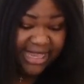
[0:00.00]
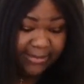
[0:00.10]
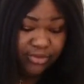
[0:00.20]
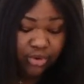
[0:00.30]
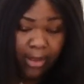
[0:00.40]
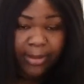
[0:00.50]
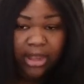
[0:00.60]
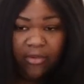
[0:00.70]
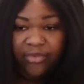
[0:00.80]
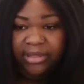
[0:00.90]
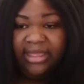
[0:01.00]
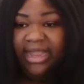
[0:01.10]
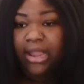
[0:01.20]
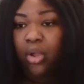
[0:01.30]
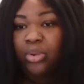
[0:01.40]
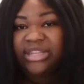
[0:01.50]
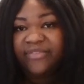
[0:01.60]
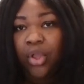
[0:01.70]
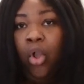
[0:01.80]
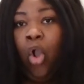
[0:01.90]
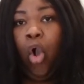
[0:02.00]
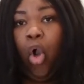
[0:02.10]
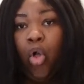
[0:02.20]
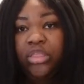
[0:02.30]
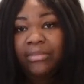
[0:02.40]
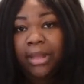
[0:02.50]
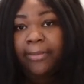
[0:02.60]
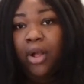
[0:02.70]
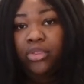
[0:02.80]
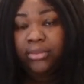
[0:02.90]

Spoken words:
keep dropping off of me. Like, I always have to hold them up.